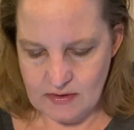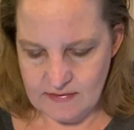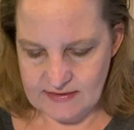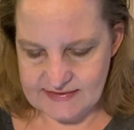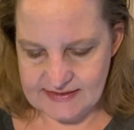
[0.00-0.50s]

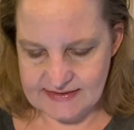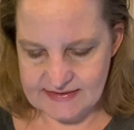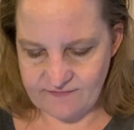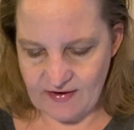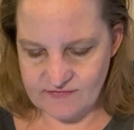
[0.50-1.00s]
This is
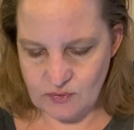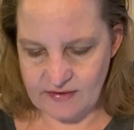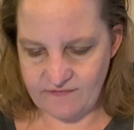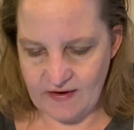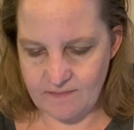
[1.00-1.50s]

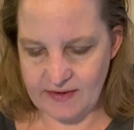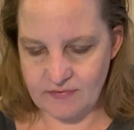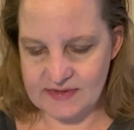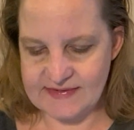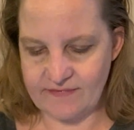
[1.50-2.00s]
525 by
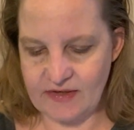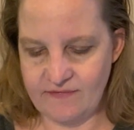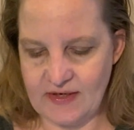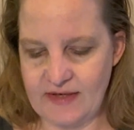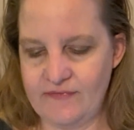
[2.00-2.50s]

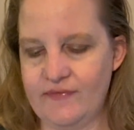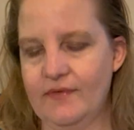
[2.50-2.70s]
375.